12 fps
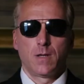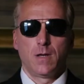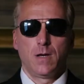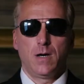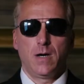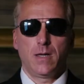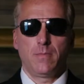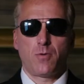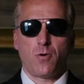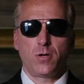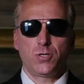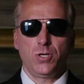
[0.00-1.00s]
I'm
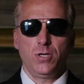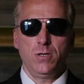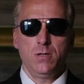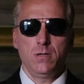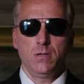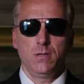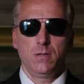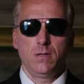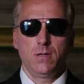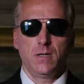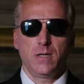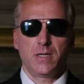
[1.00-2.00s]
Russian.
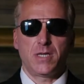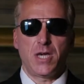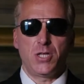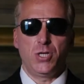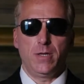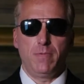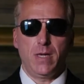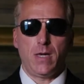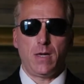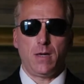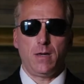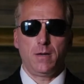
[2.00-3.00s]

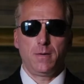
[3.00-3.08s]
KGB.